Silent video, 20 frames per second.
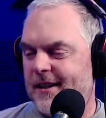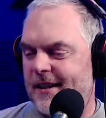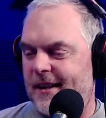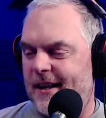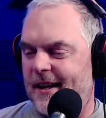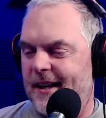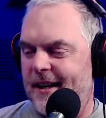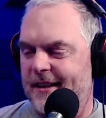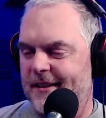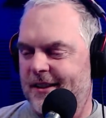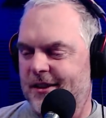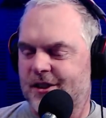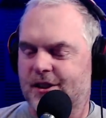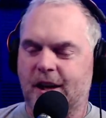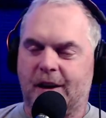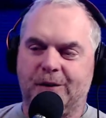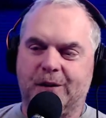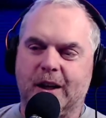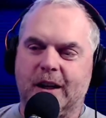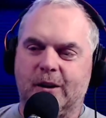Yeah. Uh, the
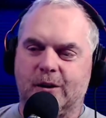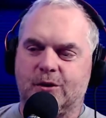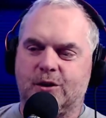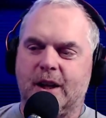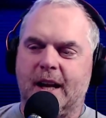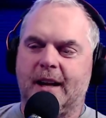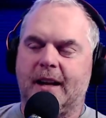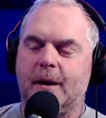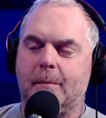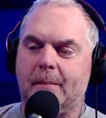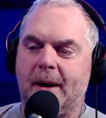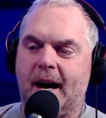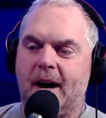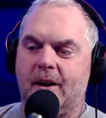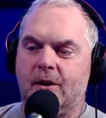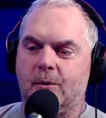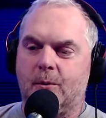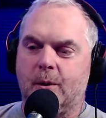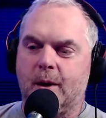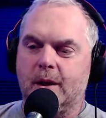stuff you don't think
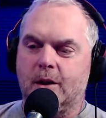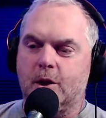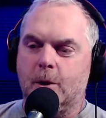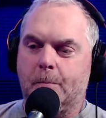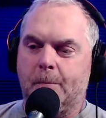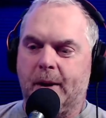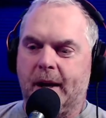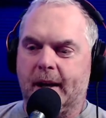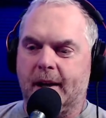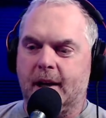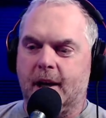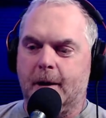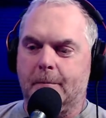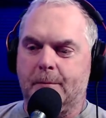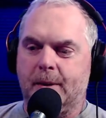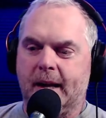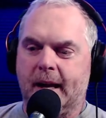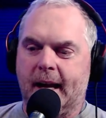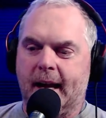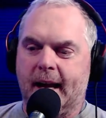about when you pick up
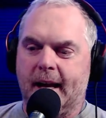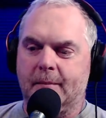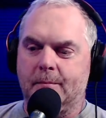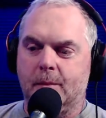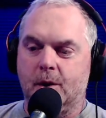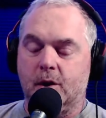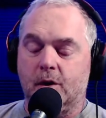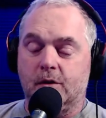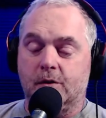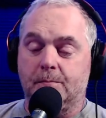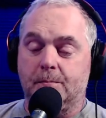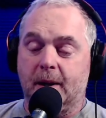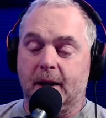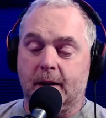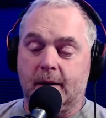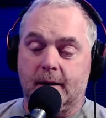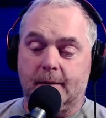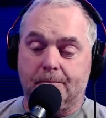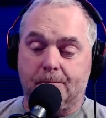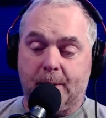and move,
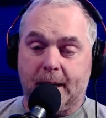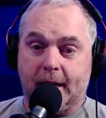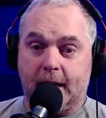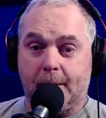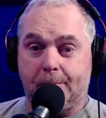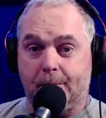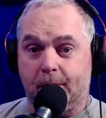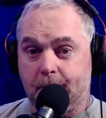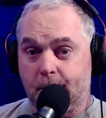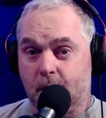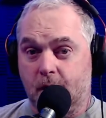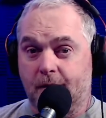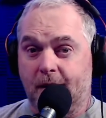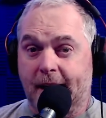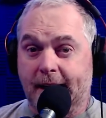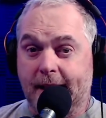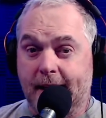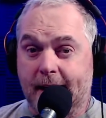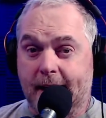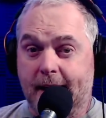but pick up and move
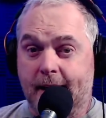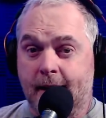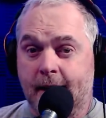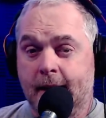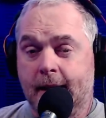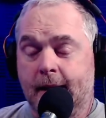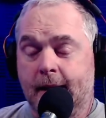I did.